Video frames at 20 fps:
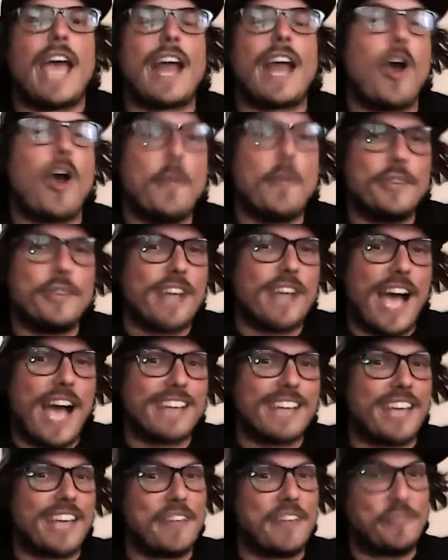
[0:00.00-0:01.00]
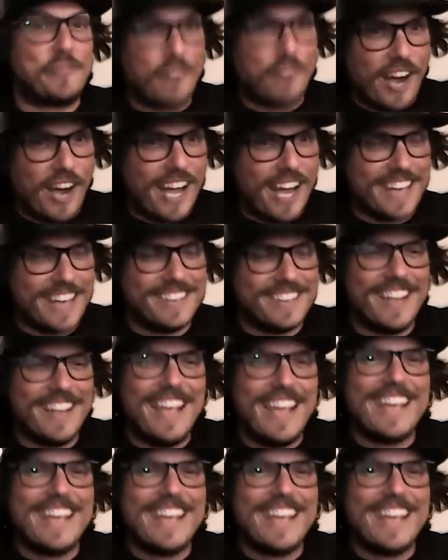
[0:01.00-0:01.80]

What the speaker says: I hope you guys had fun.